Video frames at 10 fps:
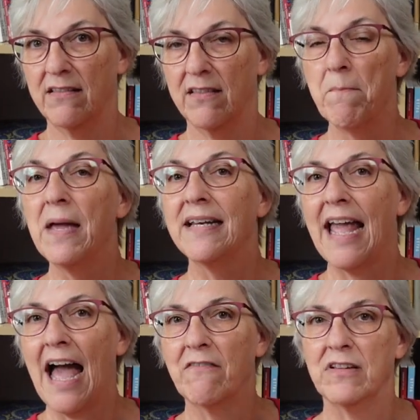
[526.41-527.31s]
the
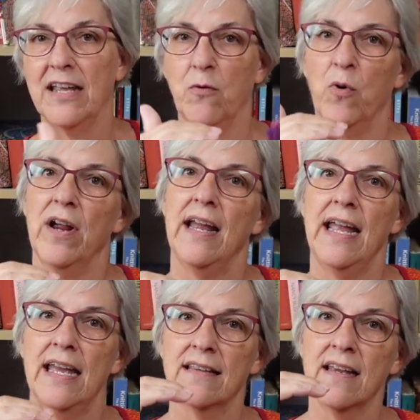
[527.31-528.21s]
mid-calf length, where
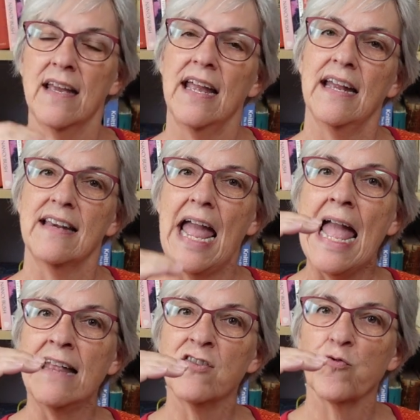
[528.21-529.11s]
it
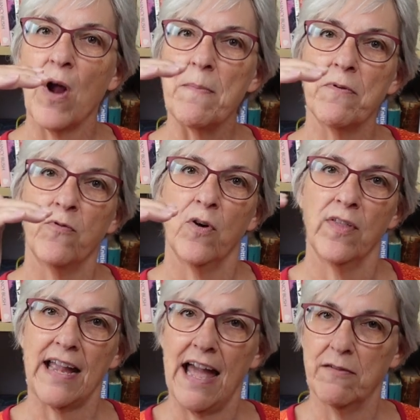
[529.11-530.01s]
ends right before
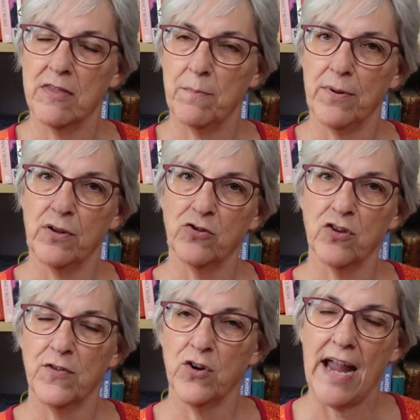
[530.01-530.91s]
the bulge
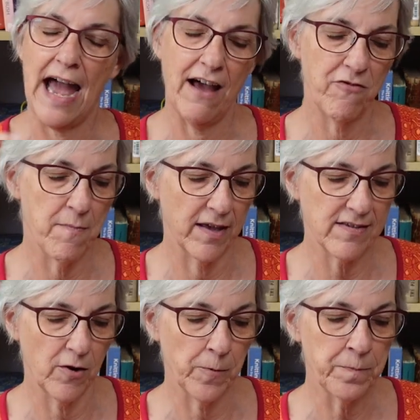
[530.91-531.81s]
of your calf
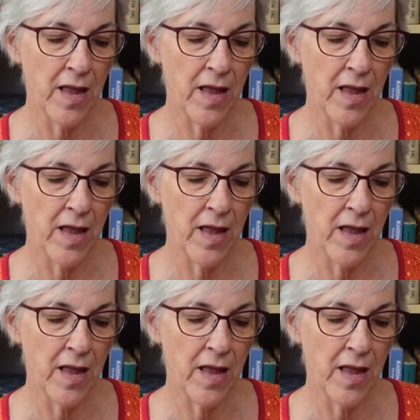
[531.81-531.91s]
muscle.